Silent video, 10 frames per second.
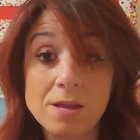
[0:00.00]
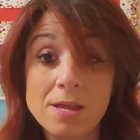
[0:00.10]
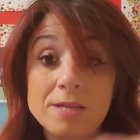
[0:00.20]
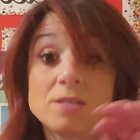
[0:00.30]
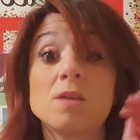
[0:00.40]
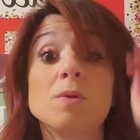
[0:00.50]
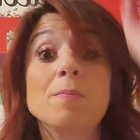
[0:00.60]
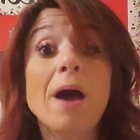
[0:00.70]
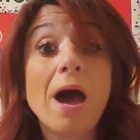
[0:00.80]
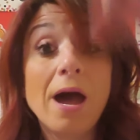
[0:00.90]
Is it going to be
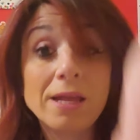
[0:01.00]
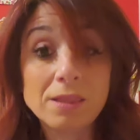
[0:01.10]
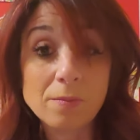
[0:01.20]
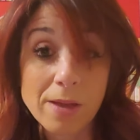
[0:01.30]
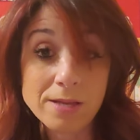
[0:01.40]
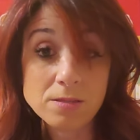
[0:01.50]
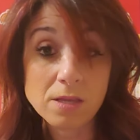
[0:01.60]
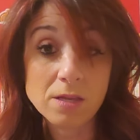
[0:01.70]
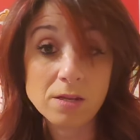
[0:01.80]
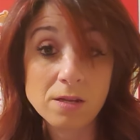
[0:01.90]
behind the
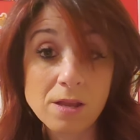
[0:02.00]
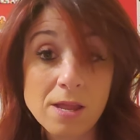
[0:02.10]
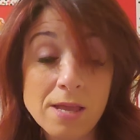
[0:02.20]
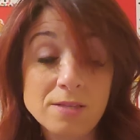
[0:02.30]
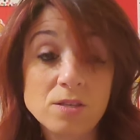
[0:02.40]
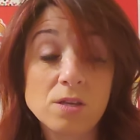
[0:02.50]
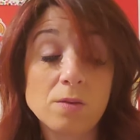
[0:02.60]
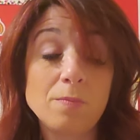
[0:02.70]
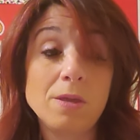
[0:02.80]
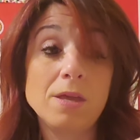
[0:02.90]
basket? Is it going
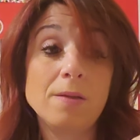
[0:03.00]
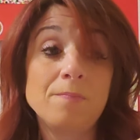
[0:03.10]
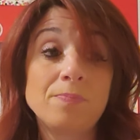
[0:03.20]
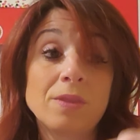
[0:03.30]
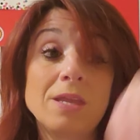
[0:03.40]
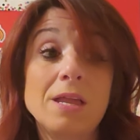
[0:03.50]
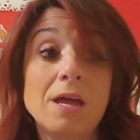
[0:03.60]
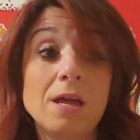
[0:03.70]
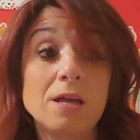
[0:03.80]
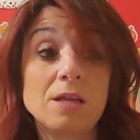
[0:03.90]
to be
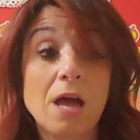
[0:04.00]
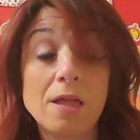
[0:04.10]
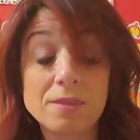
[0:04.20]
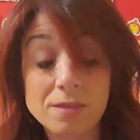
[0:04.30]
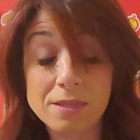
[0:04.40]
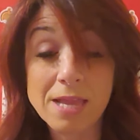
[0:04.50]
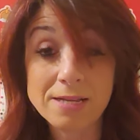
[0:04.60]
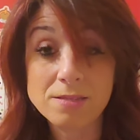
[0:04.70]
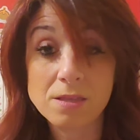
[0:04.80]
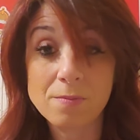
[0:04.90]

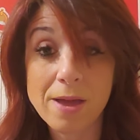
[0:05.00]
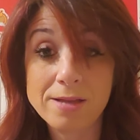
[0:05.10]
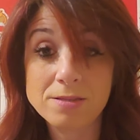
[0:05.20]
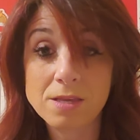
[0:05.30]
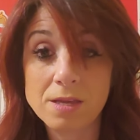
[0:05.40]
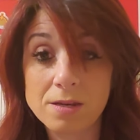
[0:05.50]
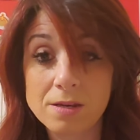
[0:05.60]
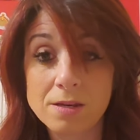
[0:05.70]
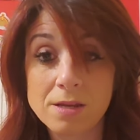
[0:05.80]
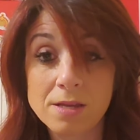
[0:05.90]
next to the basket?
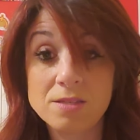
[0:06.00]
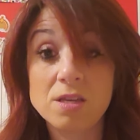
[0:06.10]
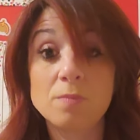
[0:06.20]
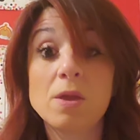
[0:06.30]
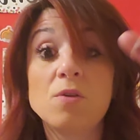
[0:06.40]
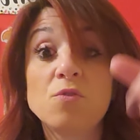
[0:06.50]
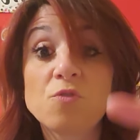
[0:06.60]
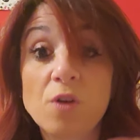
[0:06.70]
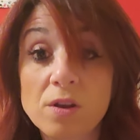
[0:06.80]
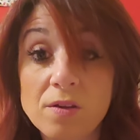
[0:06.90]
Is it going to be in
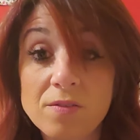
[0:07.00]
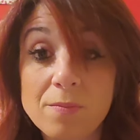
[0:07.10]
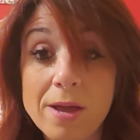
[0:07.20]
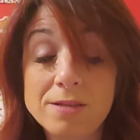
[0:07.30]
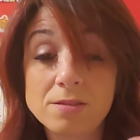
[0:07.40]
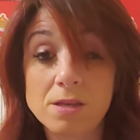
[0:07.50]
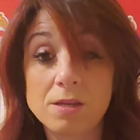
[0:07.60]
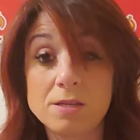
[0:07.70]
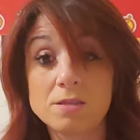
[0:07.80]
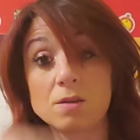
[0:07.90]
front of the basket?
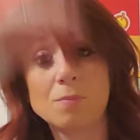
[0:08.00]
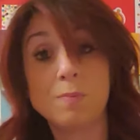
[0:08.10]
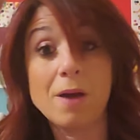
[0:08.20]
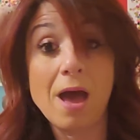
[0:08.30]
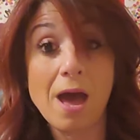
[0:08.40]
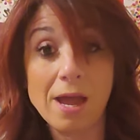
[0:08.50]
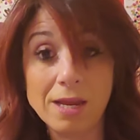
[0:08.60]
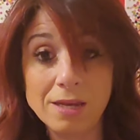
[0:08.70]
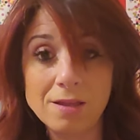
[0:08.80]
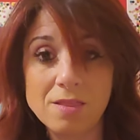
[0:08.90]
Is it going to be
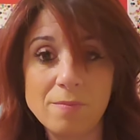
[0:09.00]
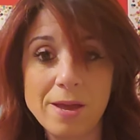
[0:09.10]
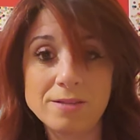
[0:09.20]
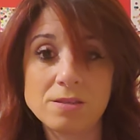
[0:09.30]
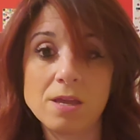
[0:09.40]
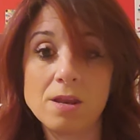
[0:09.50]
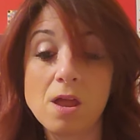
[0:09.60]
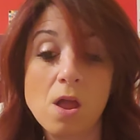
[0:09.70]
behind the basket?